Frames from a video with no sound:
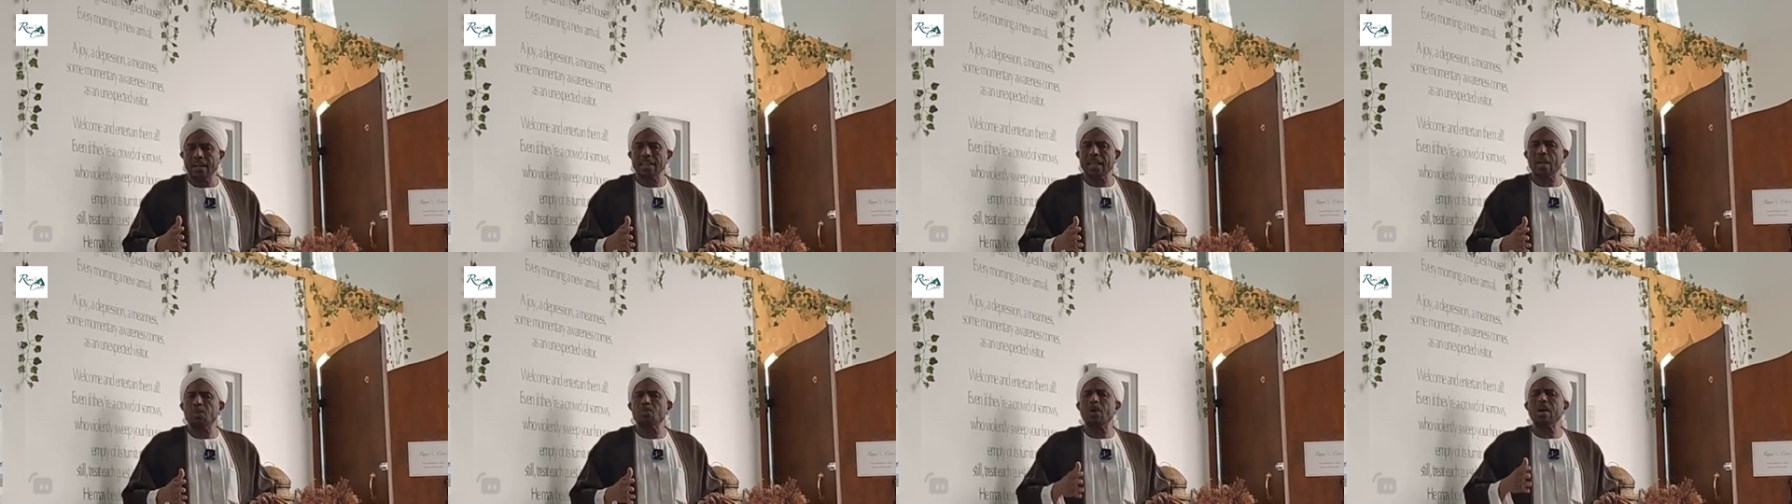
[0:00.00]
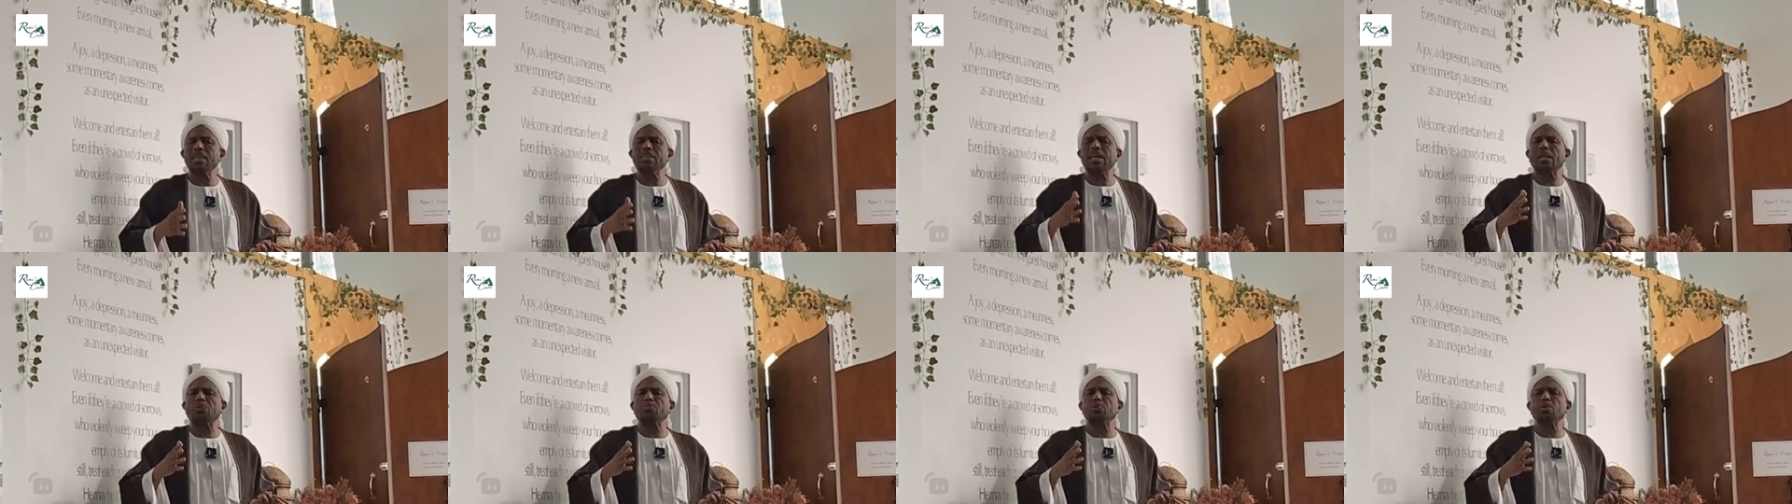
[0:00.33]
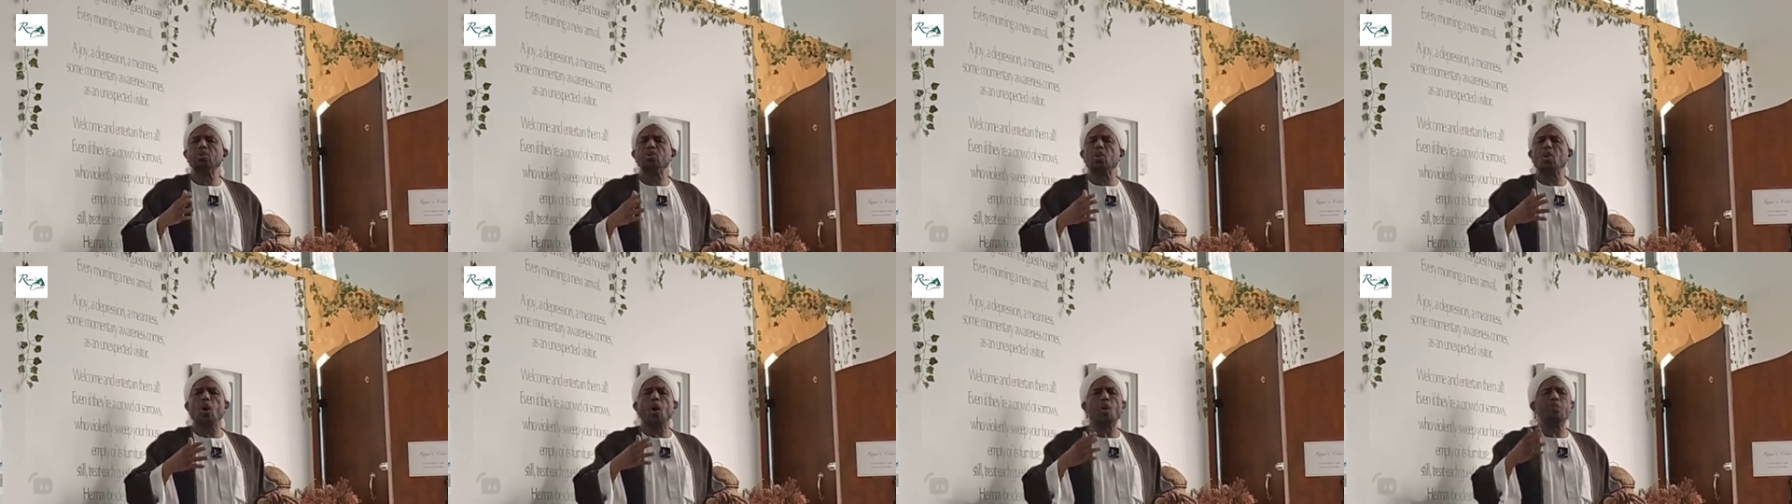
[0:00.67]
They want that
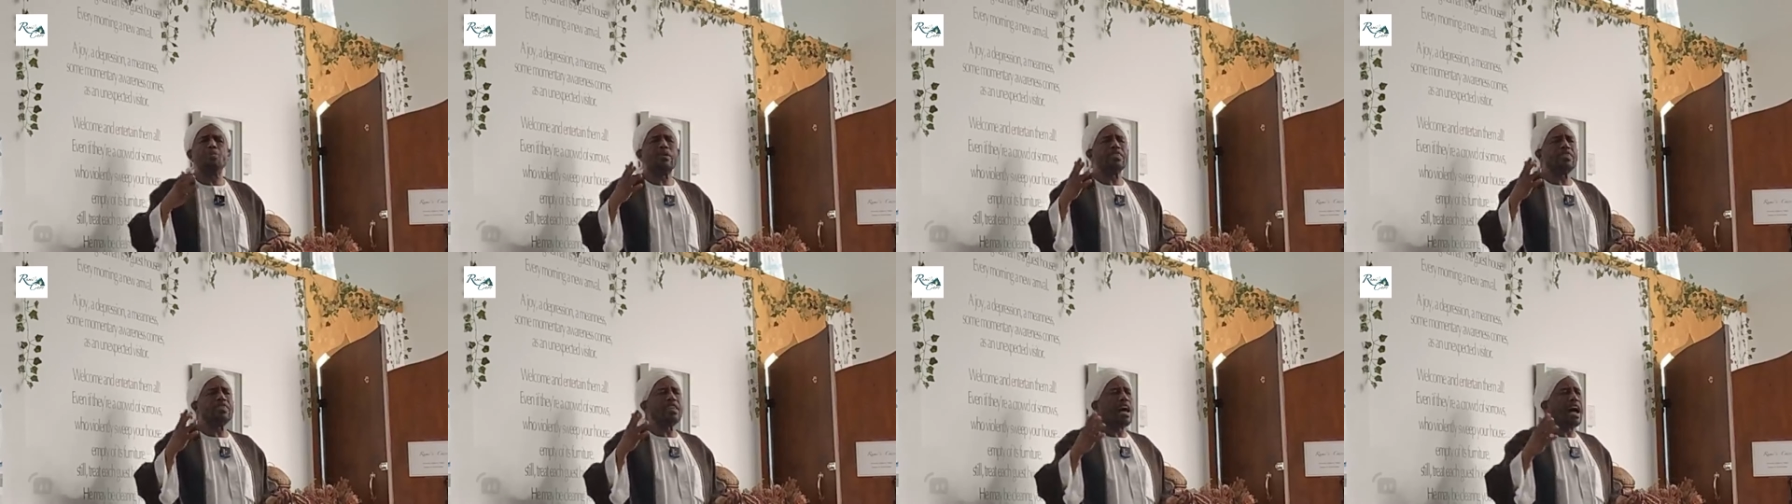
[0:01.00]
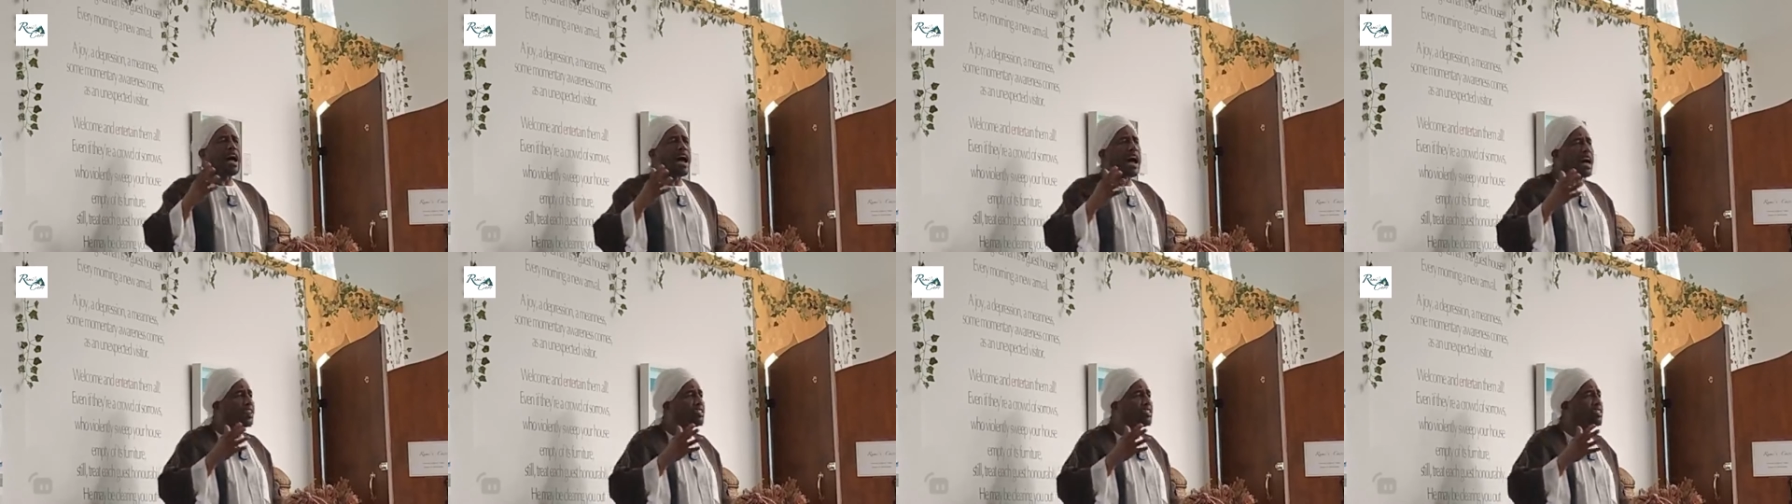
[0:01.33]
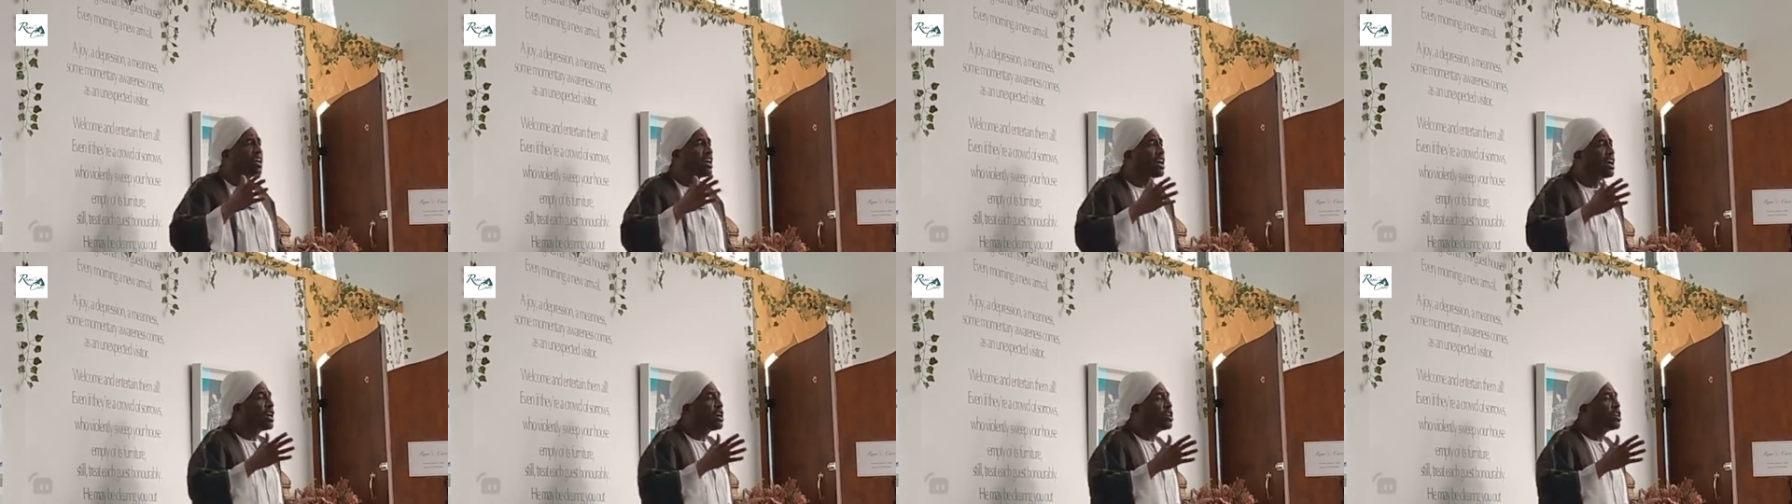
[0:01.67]
which will open the heart